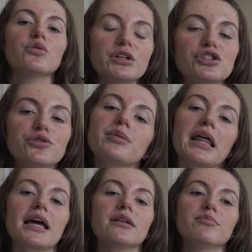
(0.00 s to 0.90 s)
We do
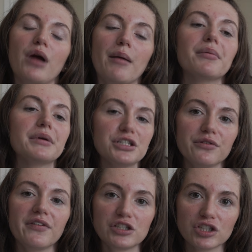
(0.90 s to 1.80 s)
plan probably to
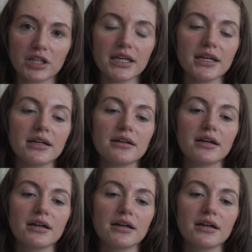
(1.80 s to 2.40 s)
eventually